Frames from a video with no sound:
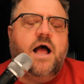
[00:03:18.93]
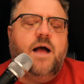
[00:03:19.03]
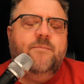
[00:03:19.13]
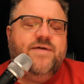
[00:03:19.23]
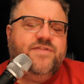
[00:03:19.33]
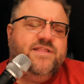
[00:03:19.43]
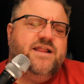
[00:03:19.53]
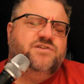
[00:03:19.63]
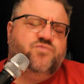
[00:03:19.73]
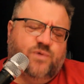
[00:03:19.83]
A method that
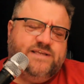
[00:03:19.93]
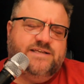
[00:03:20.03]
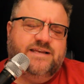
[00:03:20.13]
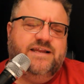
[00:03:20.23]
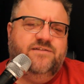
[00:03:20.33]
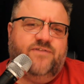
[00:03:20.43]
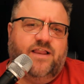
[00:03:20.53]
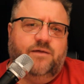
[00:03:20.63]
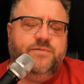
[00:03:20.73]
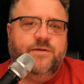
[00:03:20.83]
has recently
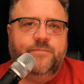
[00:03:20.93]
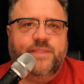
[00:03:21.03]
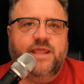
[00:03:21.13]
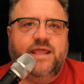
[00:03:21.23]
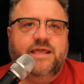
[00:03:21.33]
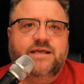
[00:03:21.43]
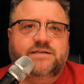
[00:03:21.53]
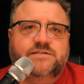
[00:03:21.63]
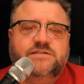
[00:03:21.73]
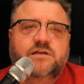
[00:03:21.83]
developed
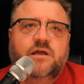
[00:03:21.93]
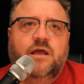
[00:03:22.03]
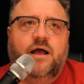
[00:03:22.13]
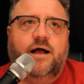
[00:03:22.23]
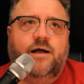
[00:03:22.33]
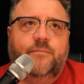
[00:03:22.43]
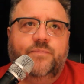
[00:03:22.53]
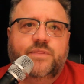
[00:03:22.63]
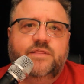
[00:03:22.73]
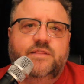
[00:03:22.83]
is
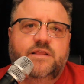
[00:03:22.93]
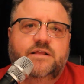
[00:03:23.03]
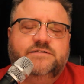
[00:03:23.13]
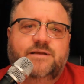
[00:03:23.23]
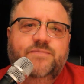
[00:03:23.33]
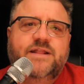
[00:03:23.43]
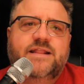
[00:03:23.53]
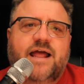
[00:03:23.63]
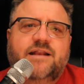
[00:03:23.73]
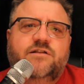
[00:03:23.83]
something
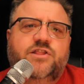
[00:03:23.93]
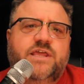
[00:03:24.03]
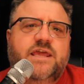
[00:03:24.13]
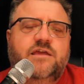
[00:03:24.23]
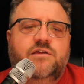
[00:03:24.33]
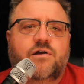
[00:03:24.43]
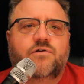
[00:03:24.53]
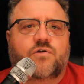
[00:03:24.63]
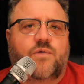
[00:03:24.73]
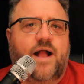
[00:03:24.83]
that the
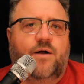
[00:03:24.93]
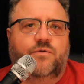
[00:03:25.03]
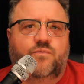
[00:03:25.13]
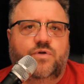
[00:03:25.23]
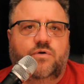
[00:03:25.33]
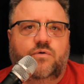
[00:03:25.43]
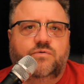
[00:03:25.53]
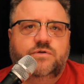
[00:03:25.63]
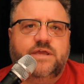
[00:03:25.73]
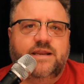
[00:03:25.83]
younger crowd
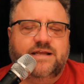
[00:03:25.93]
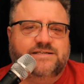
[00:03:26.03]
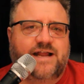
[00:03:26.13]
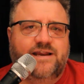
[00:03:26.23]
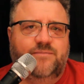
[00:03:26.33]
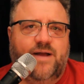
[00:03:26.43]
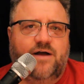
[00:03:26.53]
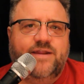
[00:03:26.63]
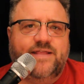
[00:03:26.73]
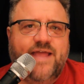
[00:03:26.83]
will get excited
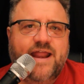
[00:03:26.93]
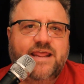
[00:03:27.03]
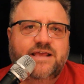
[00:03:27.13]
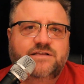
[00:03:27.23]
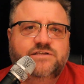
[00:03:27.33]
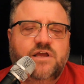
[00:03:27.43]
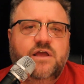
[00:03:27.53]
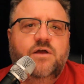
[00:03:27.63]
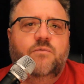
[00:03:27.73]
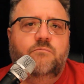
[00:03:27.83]
about, and that is
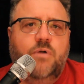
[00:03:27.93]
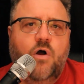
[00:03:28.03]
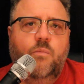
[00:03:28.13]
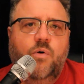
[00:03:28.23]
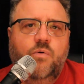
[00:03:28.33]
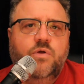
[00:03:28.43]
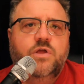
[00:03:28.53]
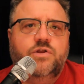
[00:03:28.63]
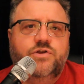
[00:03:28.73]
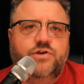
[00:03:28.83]

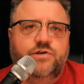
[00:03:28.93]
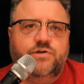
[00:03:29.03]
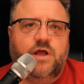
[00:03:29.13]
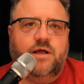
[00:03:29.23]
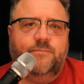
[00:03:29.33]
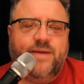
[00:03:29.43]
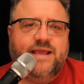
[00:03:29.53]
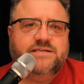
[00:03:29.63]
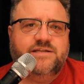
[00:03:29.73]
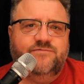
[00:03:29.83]

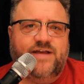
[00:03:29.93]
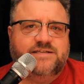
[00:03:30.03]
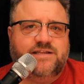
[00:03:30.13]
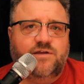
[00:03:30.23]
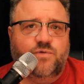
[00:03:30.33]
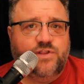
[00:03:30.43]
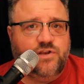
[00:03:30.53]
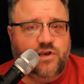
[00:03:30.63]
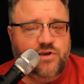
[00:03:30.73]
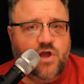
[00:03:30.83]
mobile-based investing with
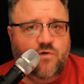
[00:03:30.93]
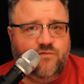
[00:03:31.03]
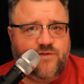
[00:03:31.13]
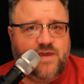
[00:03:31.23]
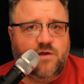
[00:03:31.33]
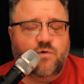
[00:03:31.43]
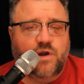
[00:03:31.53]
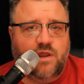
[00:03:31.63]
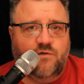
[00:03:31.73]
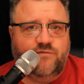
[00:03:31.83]
no fee or
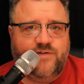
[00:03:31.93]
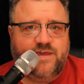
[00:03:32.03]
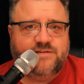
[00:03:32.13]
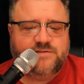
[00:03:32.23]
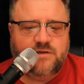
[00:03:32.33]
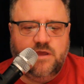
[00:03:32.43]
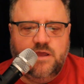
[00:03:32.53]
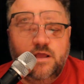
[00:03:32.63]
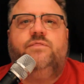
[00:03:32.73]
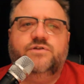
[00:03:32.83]
low fees.
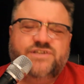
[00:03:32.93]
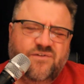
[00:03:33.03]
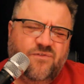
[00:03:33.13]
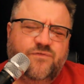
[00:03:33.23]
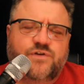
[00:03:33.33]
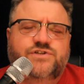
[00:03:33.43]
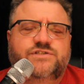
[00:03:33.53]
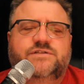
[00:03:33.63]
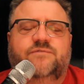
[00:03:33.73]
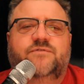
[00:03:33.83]
There's several
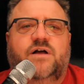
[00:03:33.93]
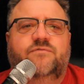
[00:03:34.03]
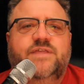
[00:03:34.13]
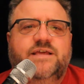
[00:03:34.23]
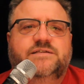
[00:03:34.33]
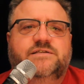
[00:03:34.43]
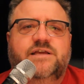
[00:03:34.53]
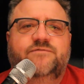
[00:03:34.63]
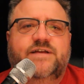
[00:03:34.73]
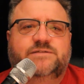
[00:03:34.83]
versions of these
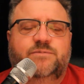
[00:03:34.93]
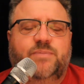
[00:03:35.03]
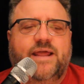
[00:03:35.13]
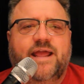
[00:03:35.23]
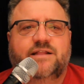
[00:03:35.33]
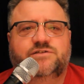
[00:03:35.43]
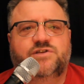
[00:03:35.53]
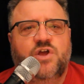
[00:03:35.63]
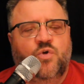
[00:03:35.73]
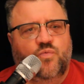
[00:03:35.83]
investment plans,
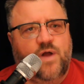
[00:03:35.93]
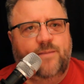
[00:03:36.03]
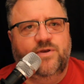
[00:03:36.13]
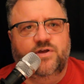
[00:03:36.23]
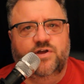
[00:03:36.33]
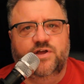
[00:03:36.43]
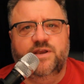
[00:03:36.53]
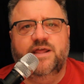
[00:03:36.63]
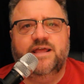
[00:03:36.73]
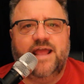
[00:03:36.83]

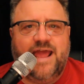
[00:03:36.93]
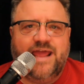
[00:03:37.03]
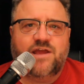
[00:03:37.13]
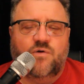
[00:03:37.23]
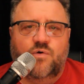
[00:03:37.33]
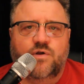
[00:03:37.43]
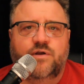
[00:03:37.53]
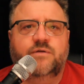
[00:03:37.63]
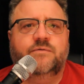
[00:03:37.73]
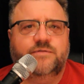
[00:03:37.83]
Robinhood,
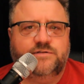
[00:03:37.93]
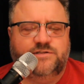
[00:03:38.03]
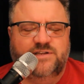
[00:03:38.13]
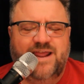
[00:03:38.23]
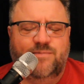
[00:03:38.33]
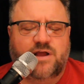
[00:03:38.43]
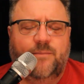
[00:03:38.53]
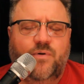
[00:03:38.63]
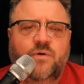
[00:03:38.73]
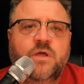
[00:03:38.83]
Acorn, to name a
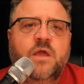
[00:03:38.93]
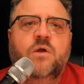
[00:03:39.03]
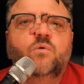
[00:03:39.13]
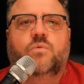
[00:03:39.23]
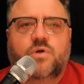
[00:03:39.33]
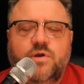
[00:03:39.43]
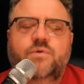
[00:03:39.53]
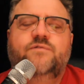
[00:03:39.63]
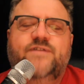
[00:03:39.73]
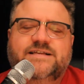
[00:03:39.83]
couple. We're going
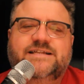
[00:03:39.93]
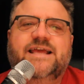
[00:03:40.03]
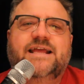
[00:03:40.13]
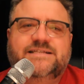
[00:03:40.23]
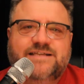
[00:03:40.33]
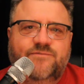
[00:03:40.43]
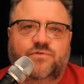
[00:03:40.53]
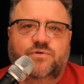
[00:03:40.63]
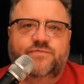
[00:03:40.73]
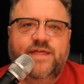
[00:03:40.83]
to investigate
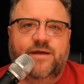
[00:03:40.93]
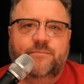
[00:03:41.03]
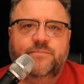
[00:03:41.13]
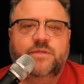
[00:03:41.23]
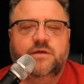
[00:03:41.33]
several of them